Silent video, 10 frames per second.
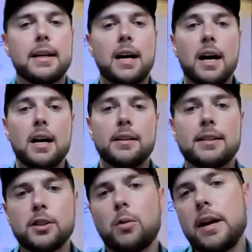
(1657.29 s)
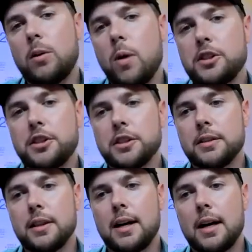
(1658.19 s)
Uh, that's a great
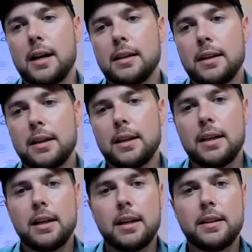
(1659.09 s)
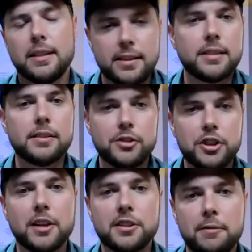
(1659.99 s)
question. Uh, this isn't
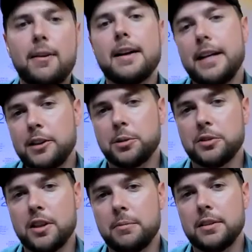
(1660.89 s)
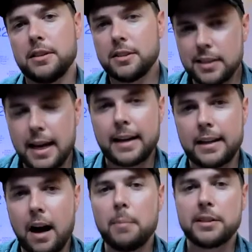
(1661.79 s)
just a financial summit. This is an
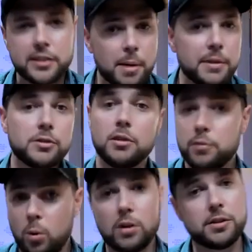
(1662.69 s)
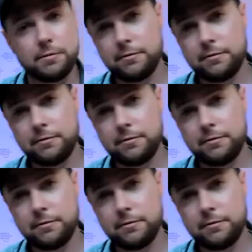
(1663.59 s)
economic summit. So, of course,